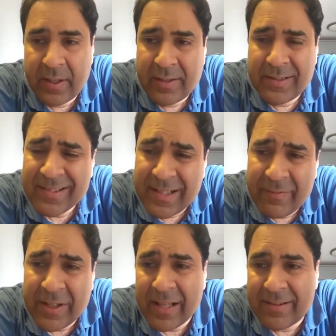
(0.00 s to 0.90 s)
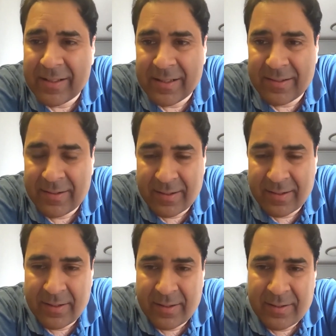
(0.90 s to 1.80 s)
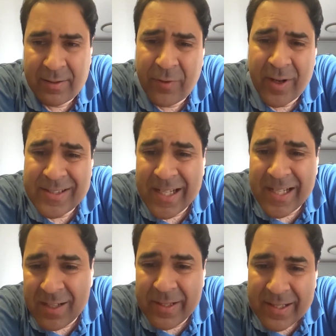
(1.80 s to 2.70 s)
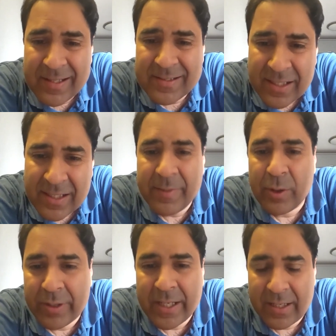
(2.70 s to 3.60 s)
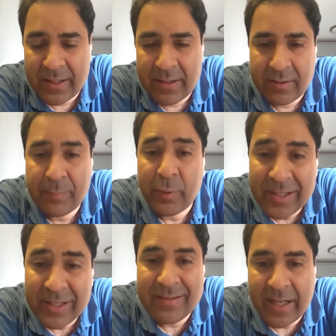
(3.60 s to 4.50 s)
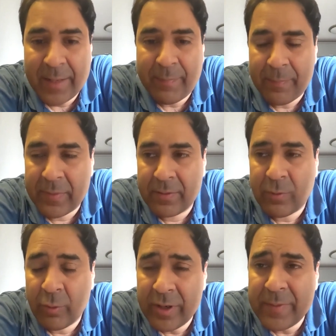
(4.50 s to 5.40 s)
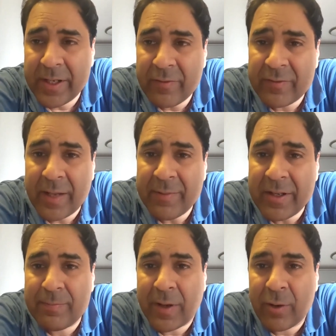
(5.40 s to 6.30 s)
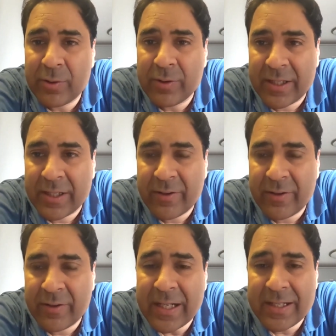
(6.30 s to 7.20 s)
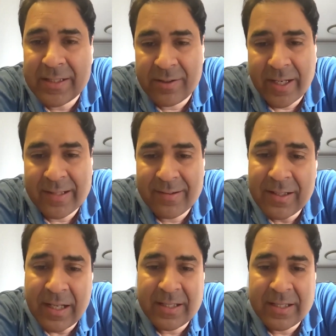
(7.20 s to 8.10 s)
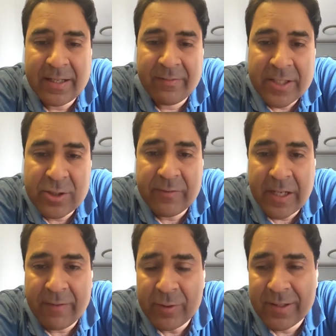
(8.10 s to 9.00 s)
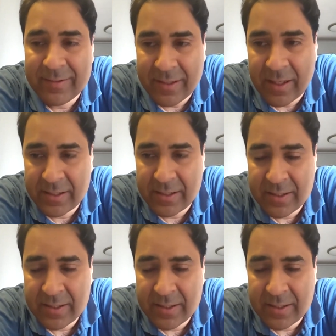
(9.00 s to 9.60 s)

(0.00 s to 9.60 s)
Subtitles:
Just leave it as it is. The first day it'll still be okay. Supposing it's a ripe apple, over a period of time, it is bound to deteriorate and turn rancid, and then eventually we'll have to discard it.